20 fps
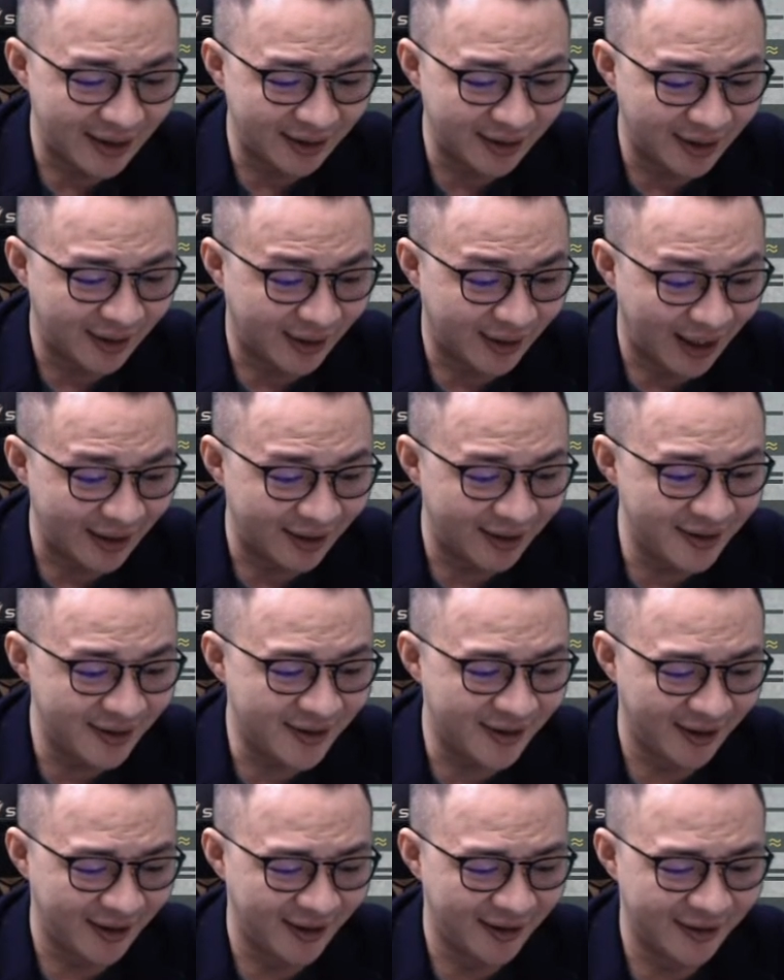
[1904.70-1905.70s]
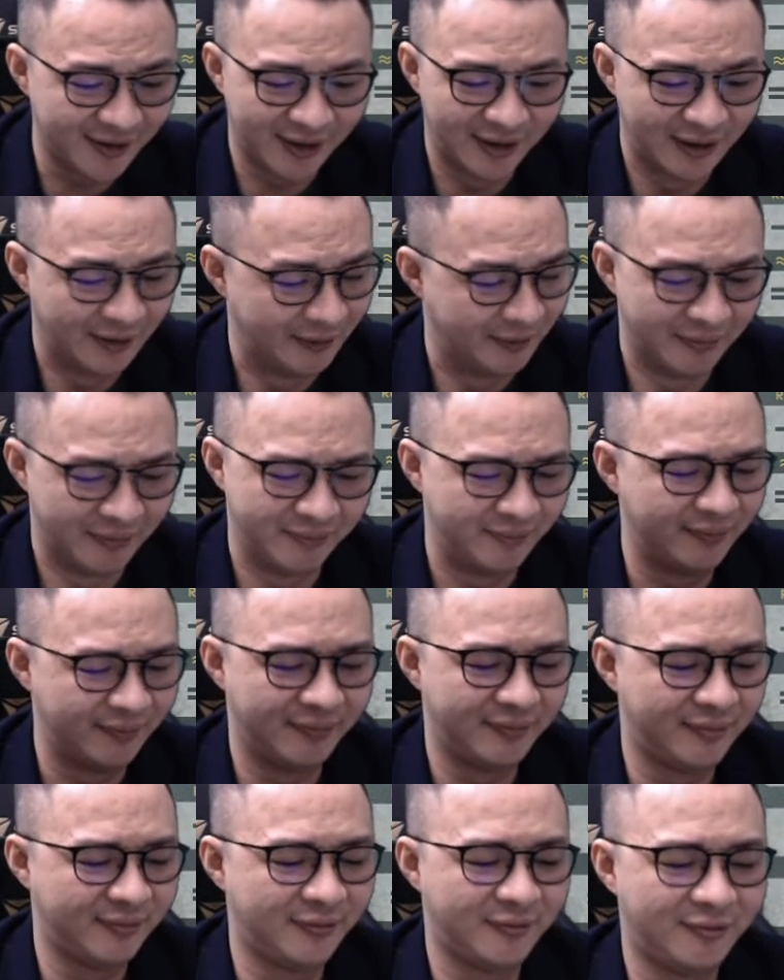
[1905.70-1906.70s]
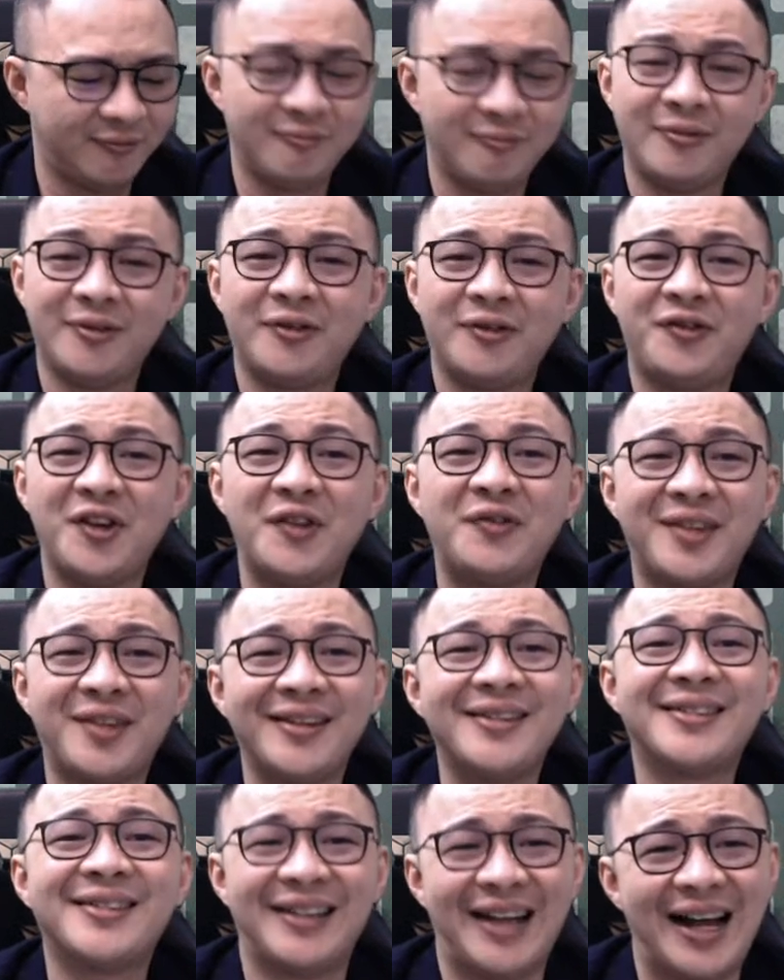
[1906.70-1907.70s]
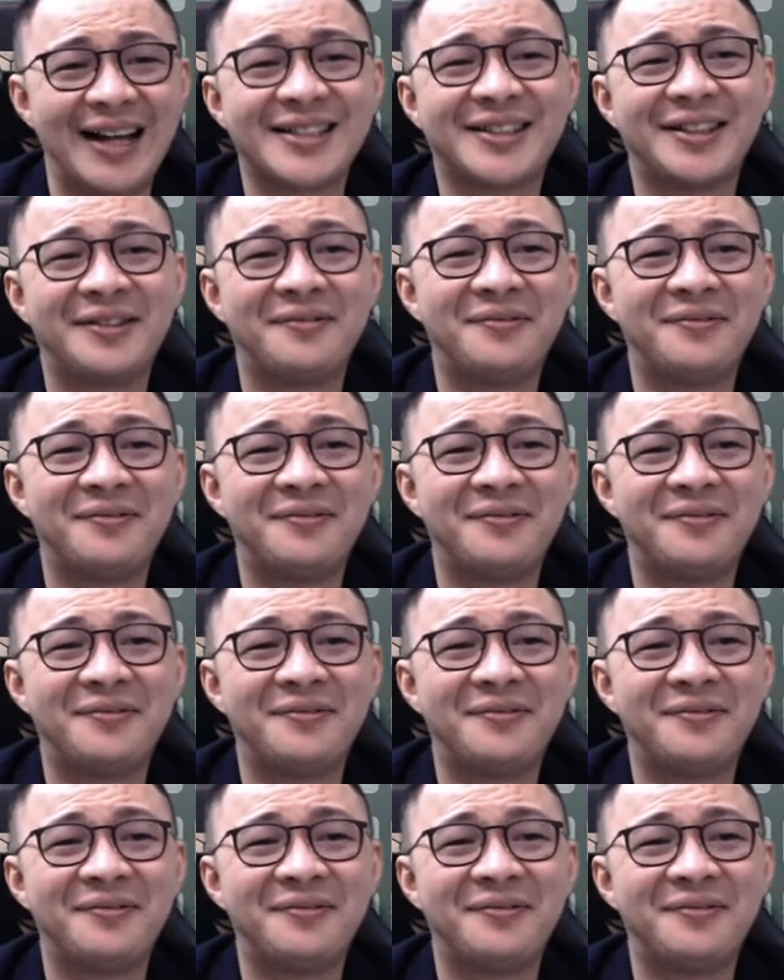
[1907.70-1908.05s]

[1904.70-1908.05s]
doesn't say 15 is the last term,